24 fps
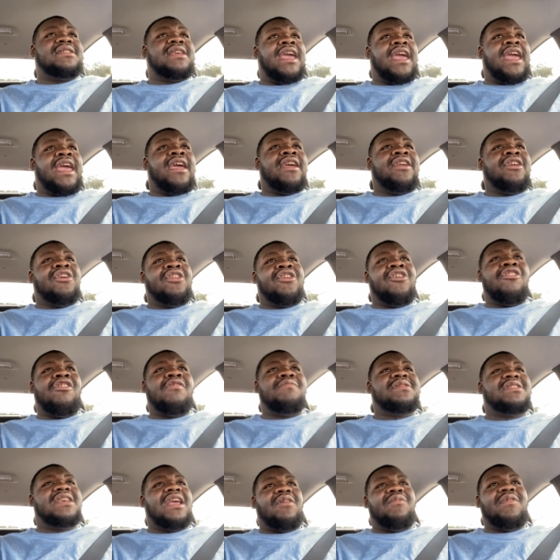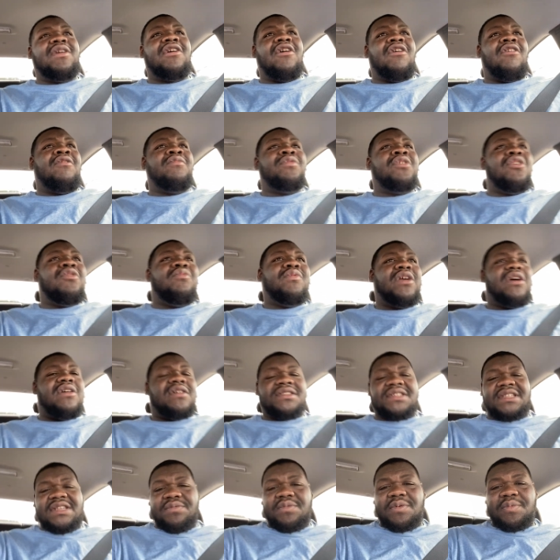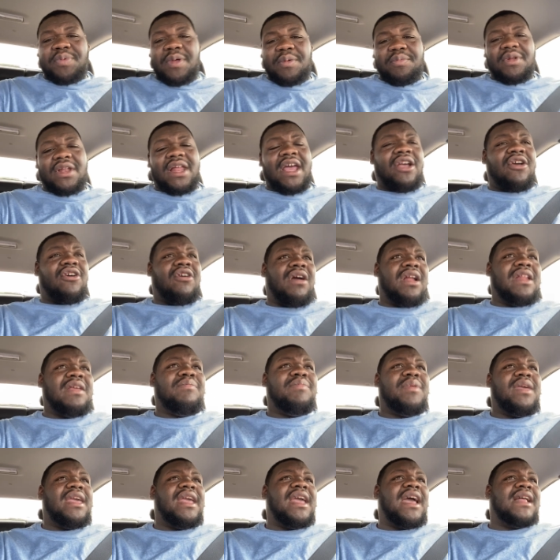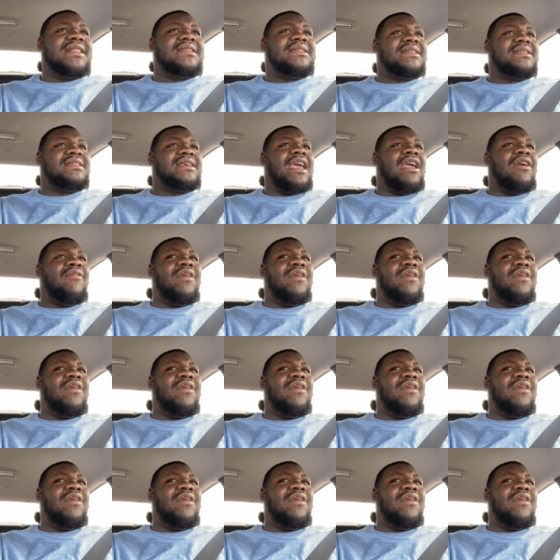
Yeah, you know what I'm saying? We're gonna see what people like Cardi B got to say.